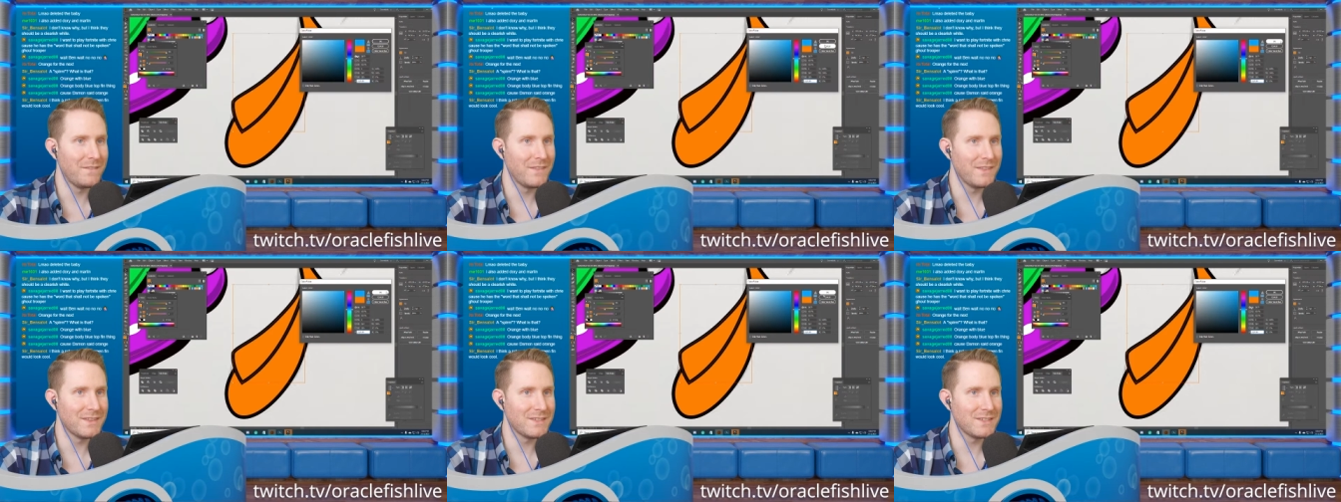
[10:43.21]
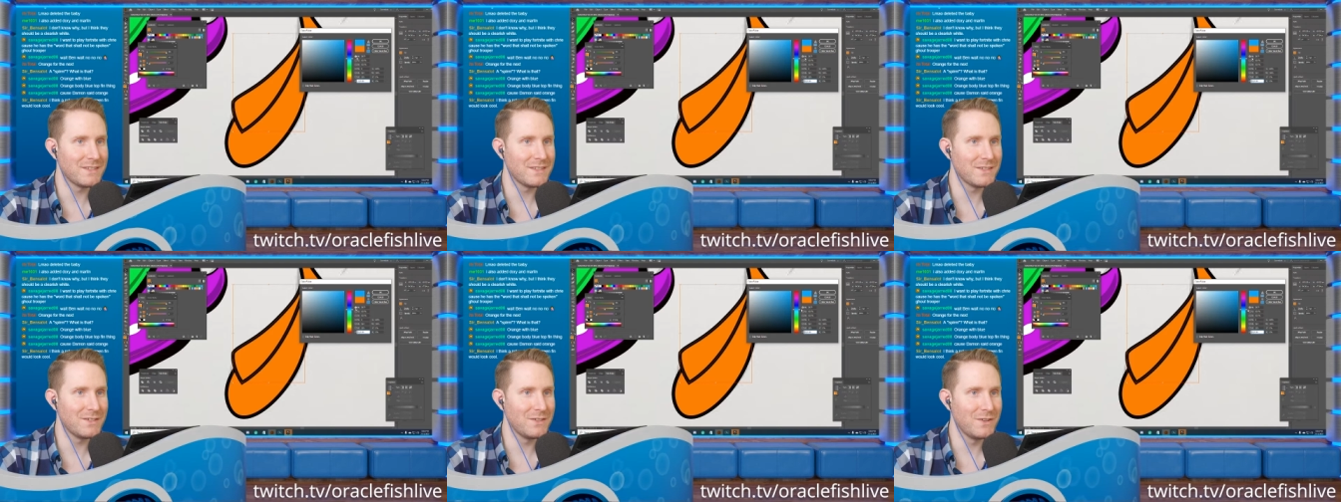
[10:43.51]
Let's
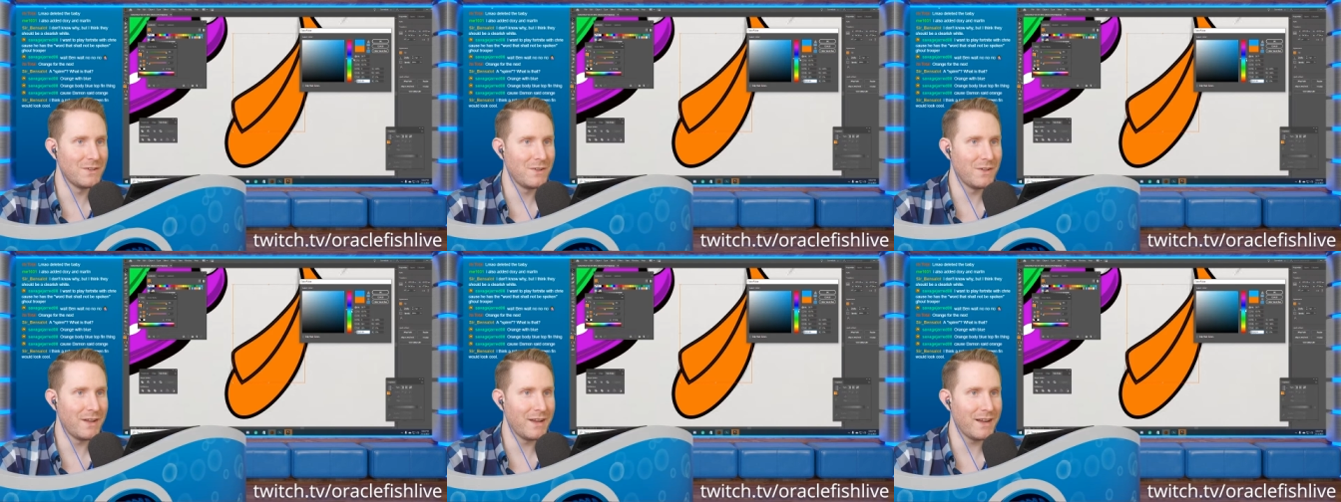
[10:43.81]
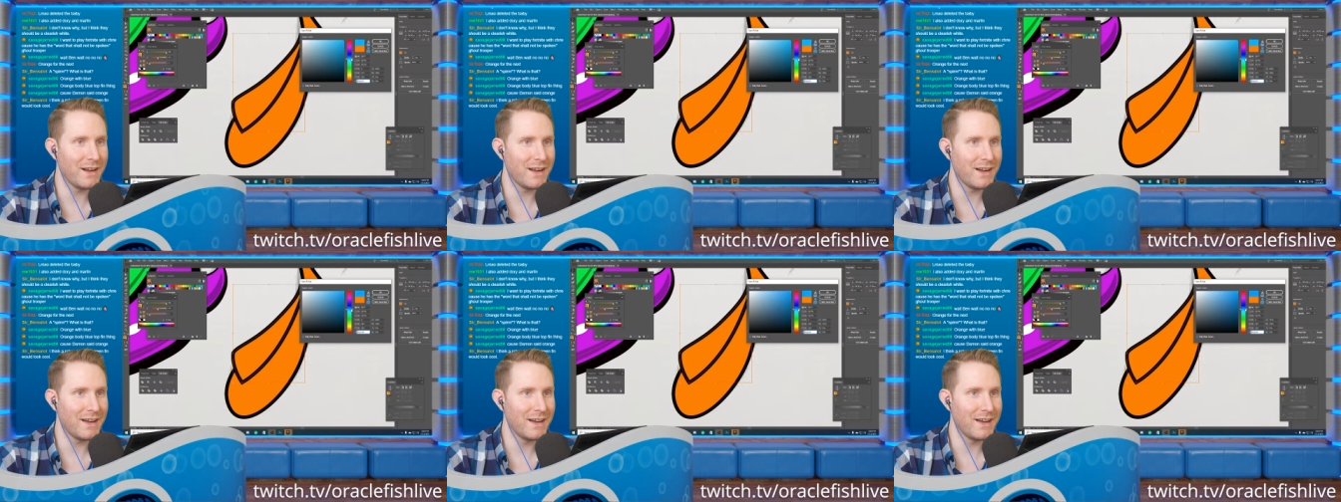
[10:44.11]
do
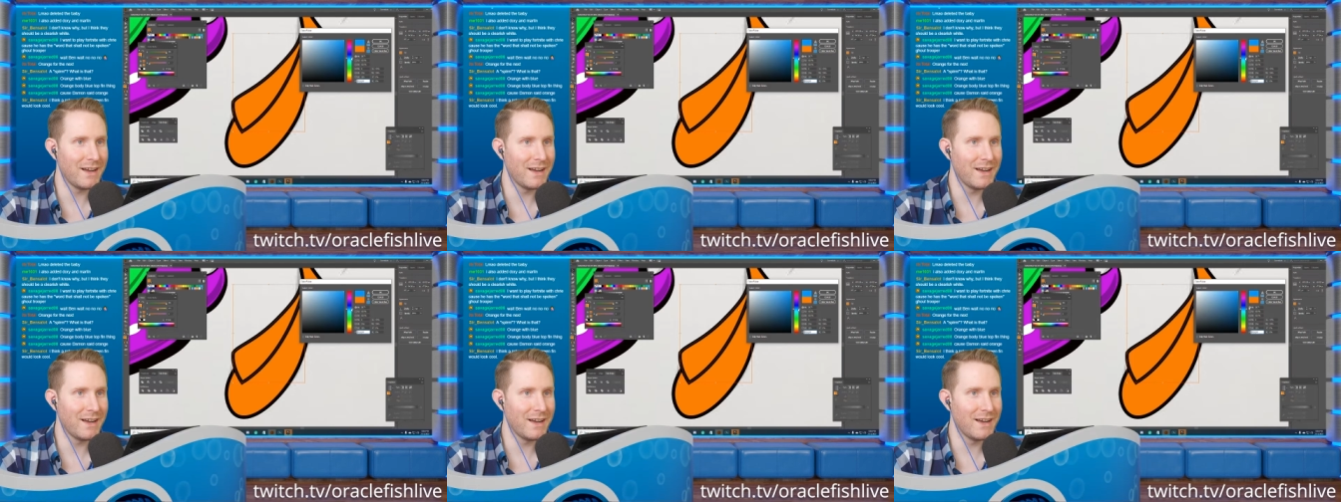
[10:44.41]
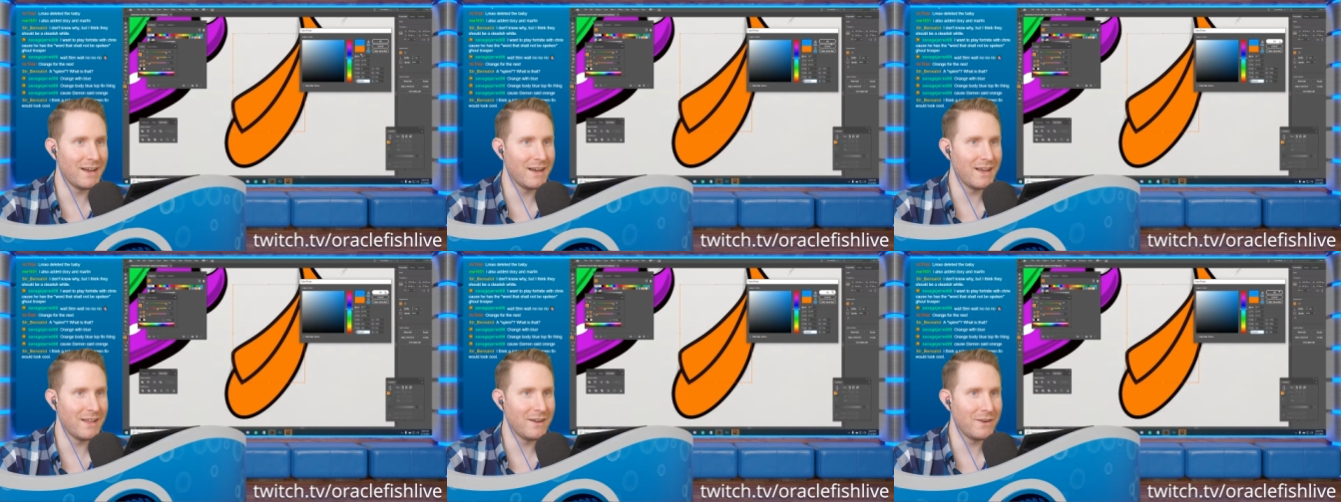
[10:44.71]
like,
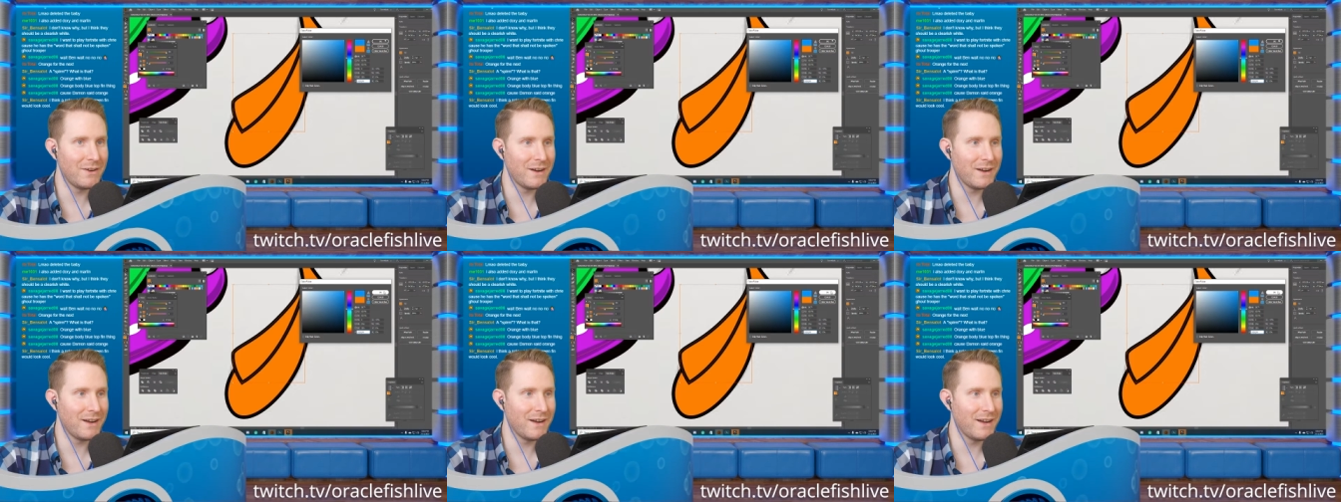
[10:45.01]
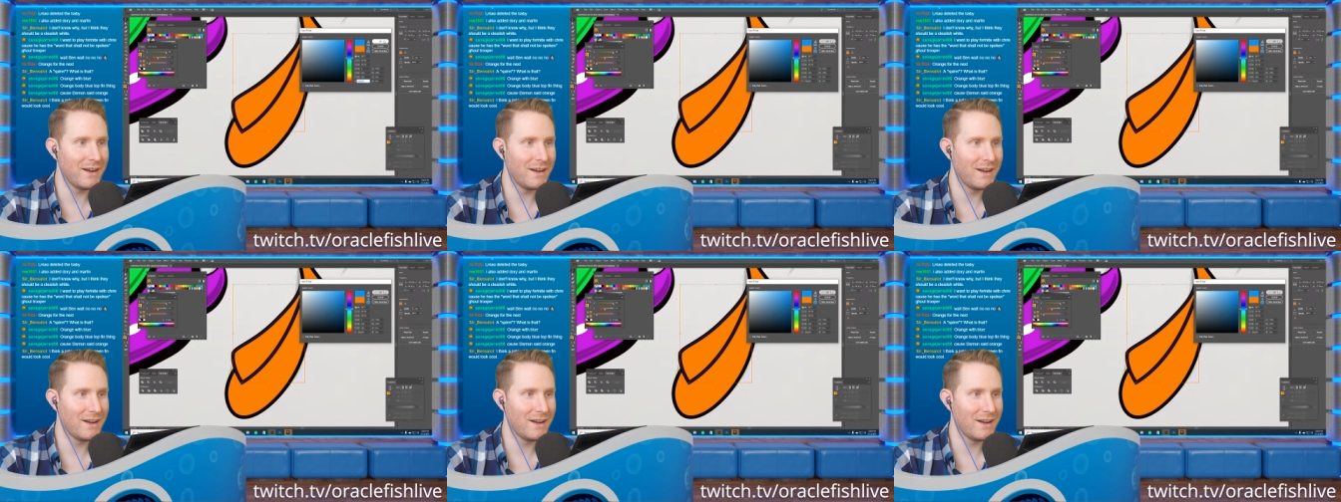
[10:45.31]
there we go.